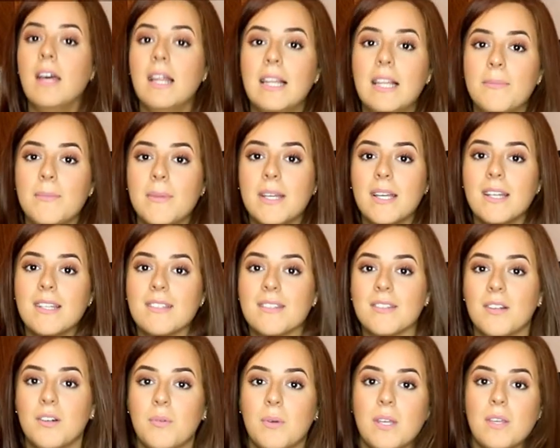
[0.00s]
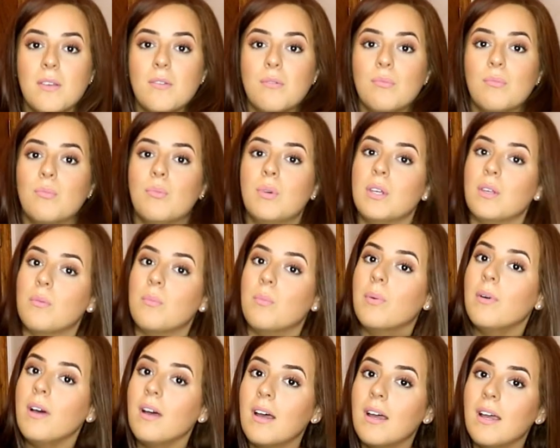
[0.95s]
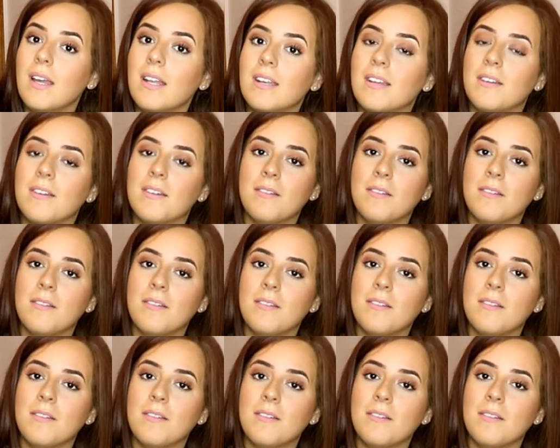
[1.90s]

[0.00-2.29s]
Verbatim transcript: let me guys know what you bought.